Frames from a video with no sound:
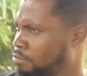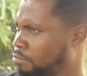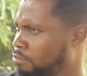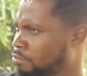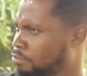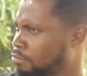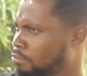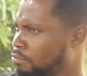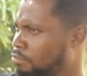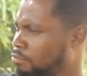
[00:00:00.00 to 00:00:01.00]

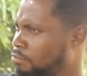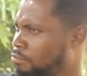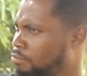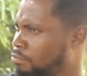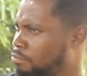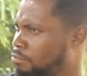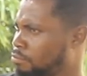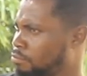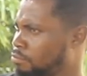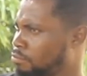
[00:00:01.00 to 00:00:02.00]

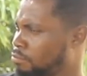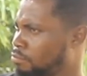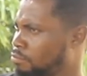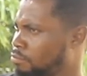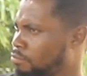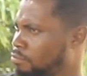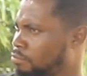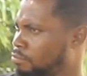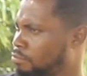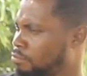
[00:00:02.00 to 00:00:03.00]

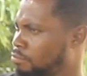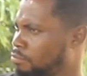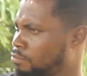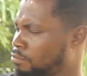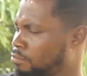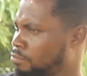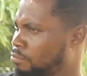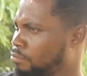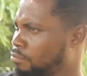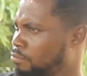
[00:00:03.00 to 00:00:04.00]

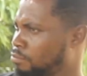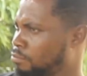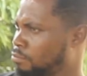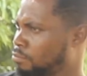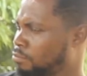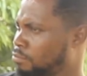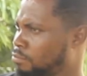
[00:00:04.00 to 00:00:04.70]
The person shown says nothing.